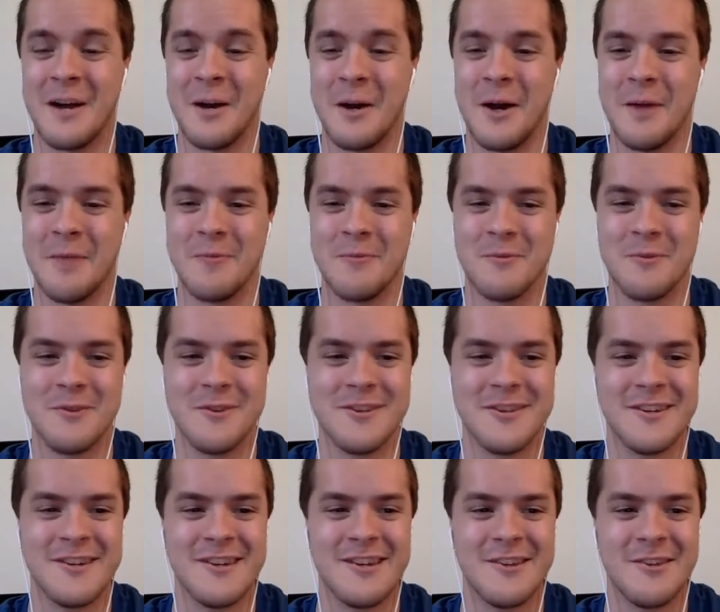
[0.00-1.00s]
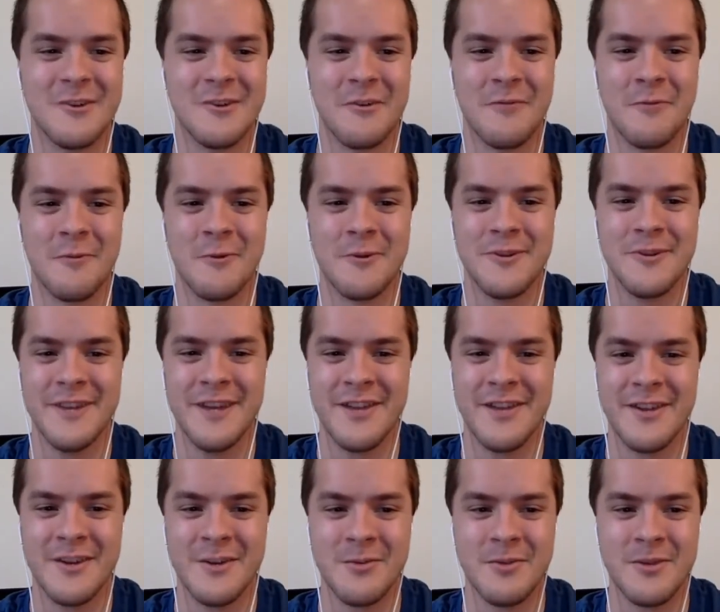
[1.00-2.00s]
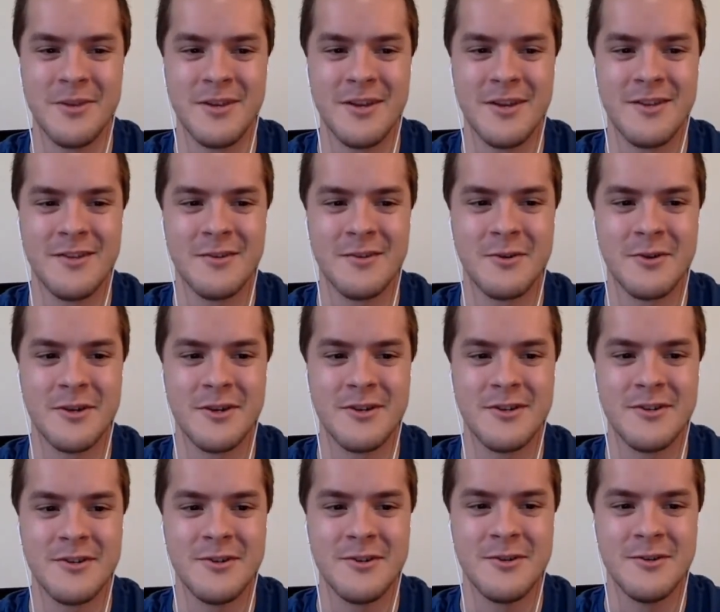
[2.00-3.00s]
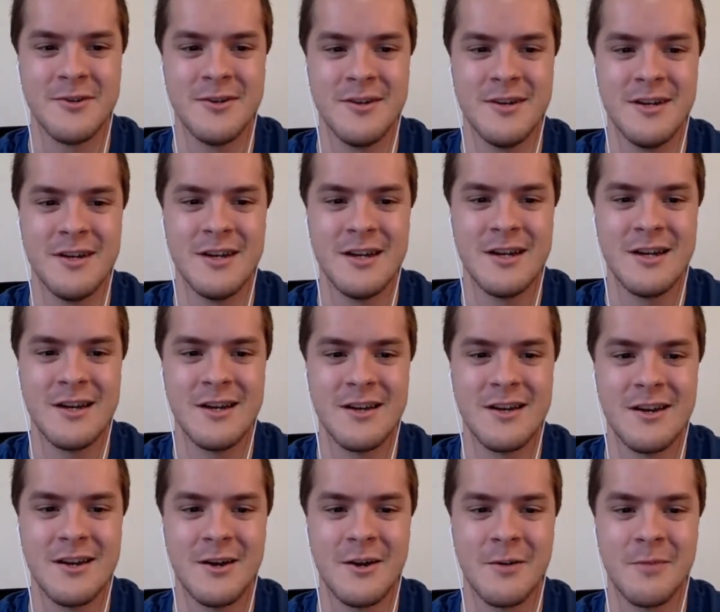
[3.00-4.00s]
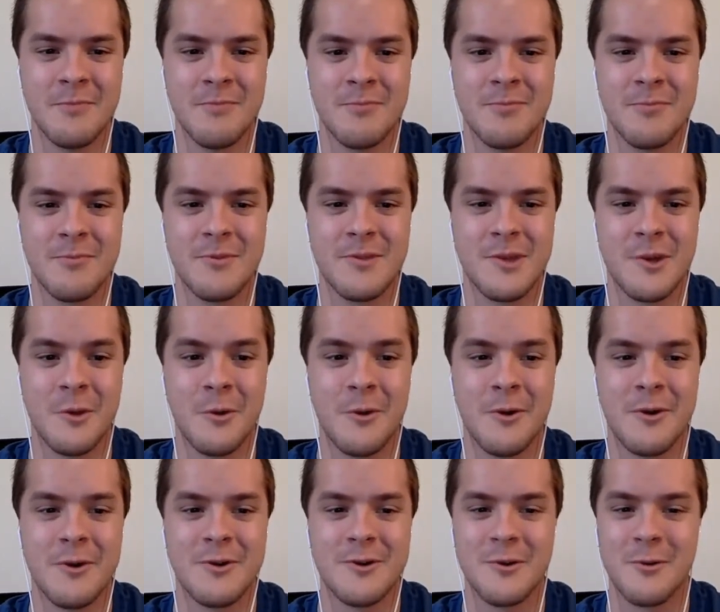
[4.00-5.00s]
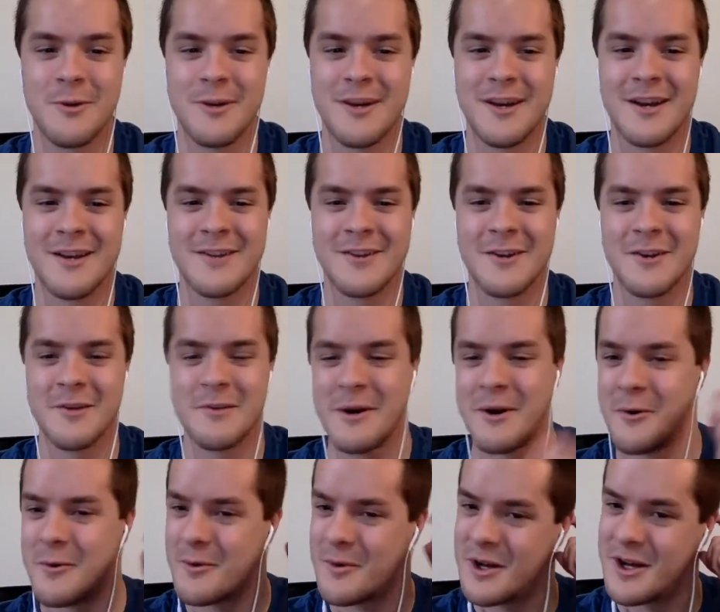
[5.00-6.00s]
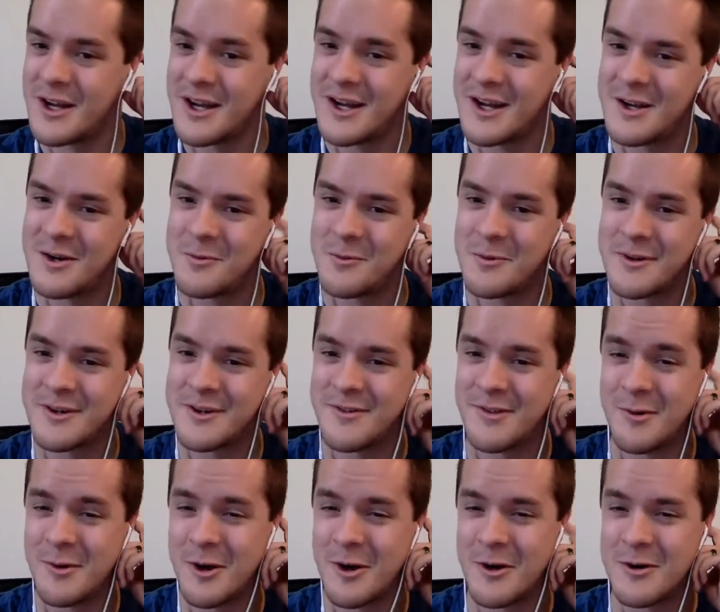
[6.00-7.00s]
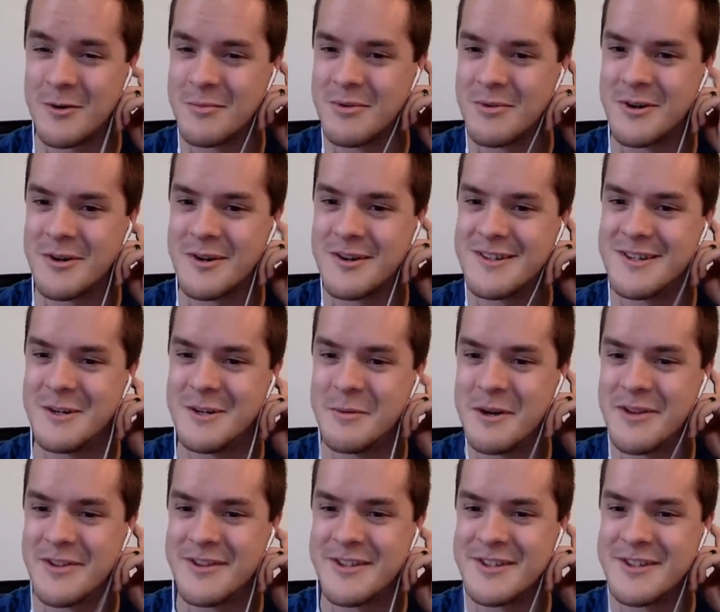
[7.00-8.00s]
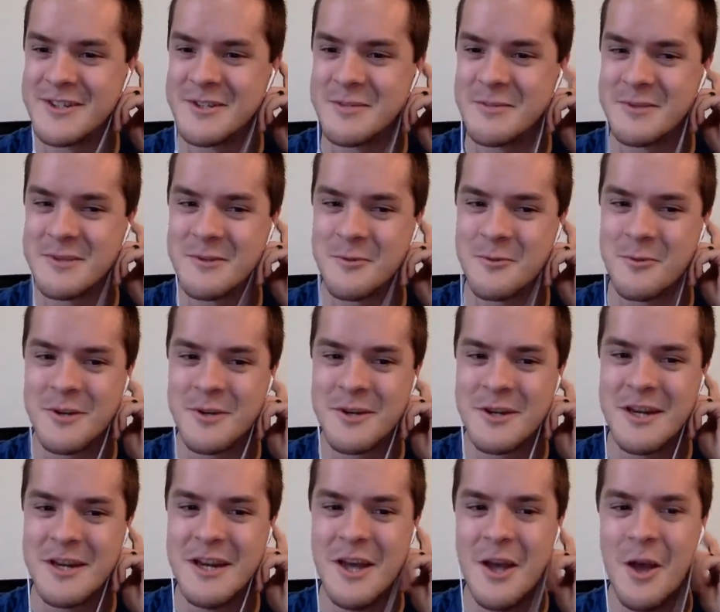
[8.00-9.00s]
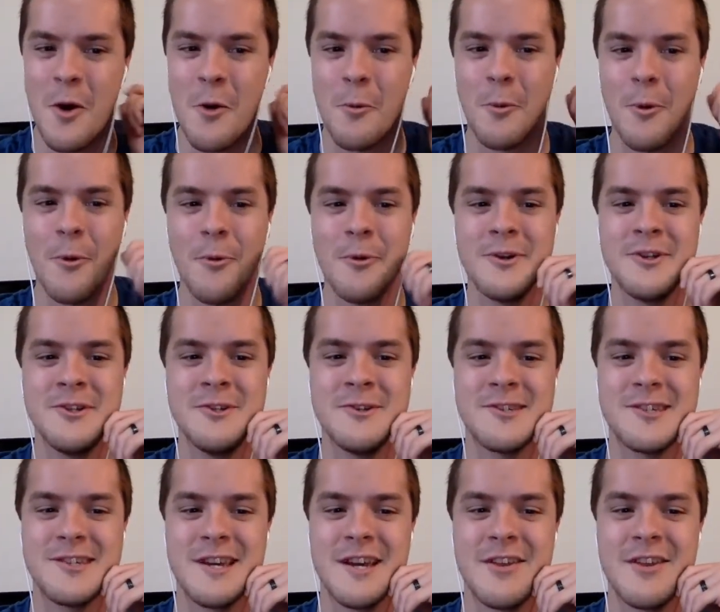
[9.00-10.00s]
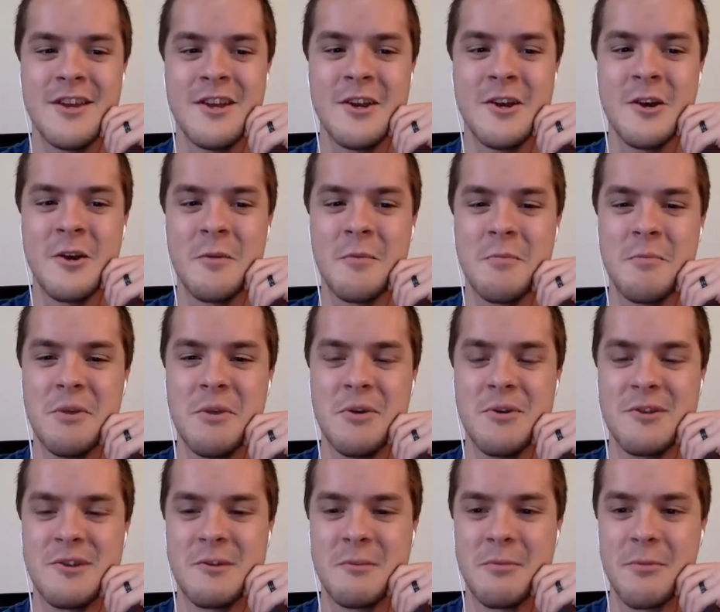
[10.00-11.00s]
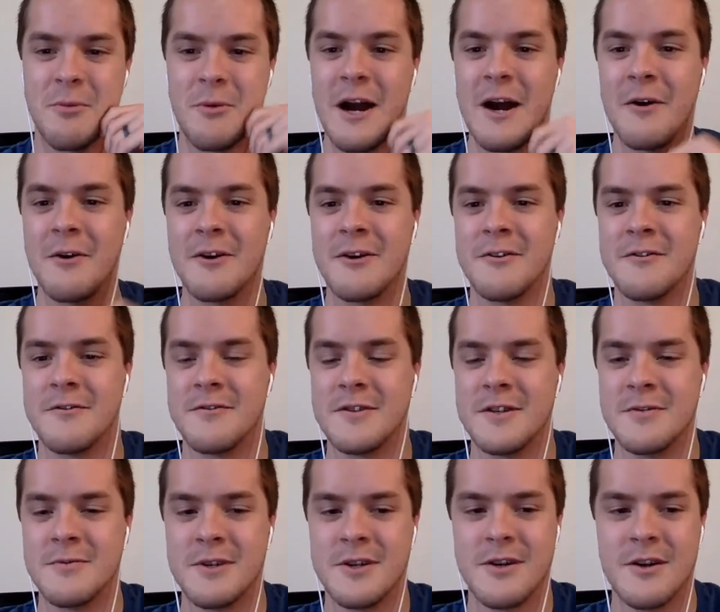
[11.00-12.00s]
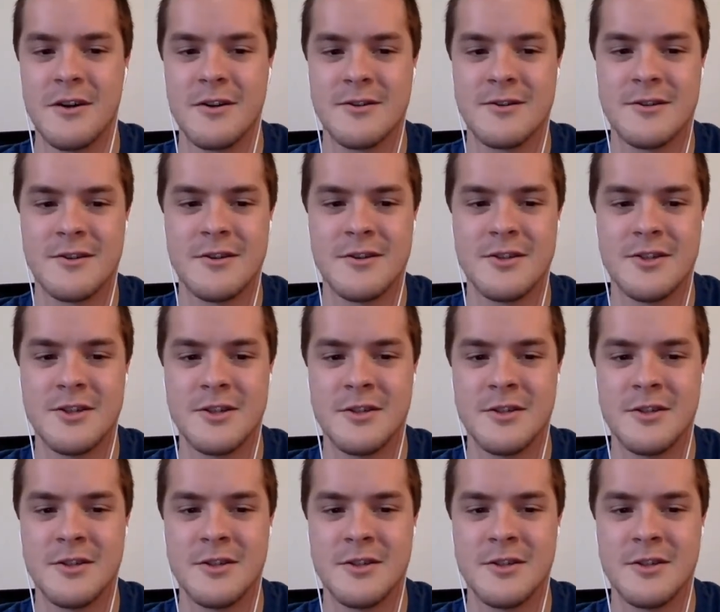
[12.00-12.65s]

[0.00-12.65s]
I'm really looking forward to that. That'll be neat to look into. So we kind of talked about what gives you heartburn about the gym. So what would you say that you're most proud of in regards to the gym?